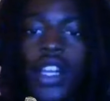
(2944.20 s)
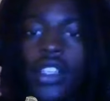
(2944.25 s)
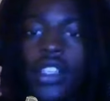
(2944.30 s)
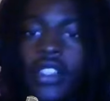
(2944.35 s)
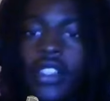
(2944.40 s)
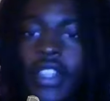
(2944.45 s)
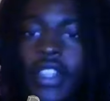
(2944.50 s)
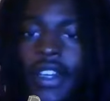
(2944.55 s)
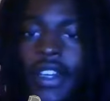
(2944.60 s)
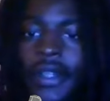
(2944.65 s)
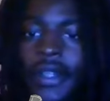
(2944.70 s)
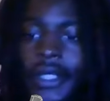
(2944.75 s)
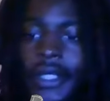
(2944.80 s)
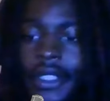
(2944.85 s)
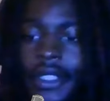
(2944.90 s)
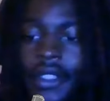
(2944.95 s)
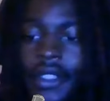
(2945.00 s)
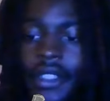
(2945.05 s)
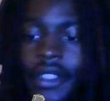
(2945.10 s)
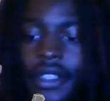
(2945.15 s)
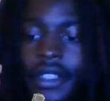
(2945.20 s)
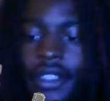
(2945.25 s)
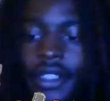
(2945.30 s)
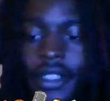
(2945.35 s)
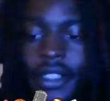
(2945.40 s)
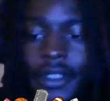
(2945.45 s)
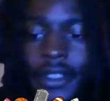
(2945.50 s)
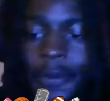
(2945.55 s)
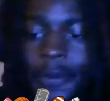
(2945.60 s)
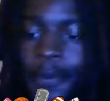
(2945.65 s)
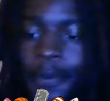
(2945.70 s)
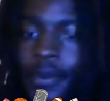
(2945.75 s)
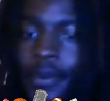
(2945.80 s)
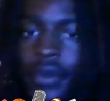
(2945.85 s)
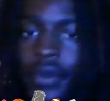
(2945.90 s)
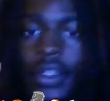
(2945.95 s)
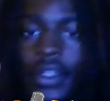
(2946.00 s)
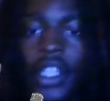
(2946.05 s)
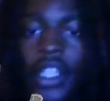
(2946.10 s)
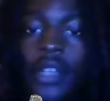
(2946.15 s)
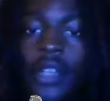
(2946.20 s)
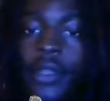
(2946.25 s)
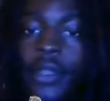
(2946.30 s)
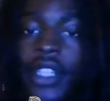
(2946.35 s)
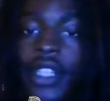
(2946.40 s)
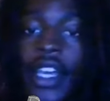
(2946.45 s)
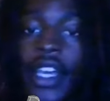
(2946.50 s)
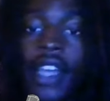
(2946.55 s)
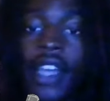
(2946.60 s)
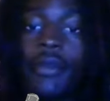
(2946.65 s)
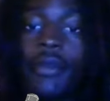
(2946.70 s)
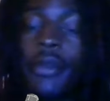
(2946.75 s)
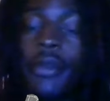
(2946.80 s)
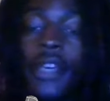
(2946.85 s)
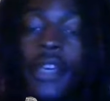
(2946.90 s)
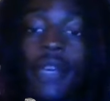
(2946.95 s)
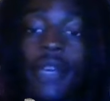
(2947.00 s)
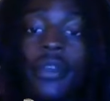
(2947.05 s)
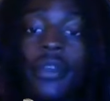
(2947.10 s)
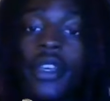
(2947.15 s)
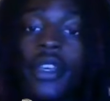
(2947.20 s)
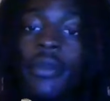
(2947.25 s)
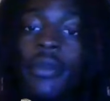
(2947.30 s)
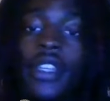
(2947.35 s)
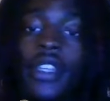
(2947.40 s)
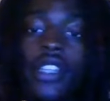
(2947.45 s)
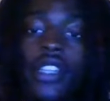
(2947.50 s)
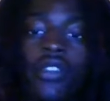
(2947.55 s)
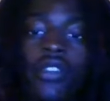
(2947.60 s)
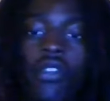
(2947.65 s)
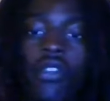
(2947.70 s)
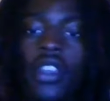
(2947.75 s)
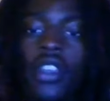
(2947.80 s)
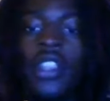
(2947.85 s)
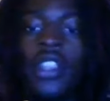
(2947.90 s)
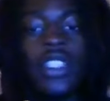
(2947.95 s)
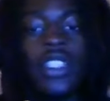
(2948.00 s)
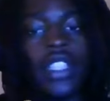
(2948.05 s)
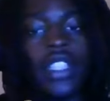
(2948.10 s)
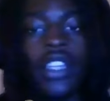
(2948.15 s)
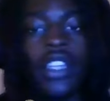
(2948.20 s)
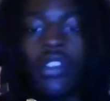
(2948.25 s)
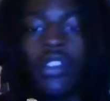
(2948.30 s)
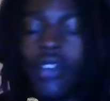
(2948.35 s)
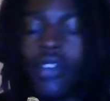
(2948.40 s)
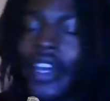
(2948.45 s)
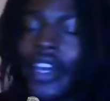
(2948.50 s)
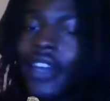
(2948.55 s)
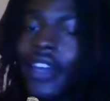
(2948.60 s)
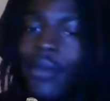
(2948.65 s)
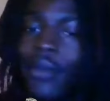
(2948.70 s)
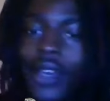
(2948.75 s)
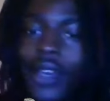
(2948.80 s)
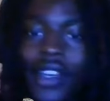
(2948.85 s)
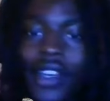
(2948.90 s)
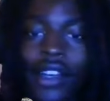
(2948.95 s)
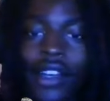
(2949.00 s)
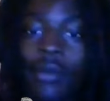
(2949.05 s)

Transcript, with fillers: college now. Um, getting Miss Heisman back, man, I mean, that's great. He said he cried about it.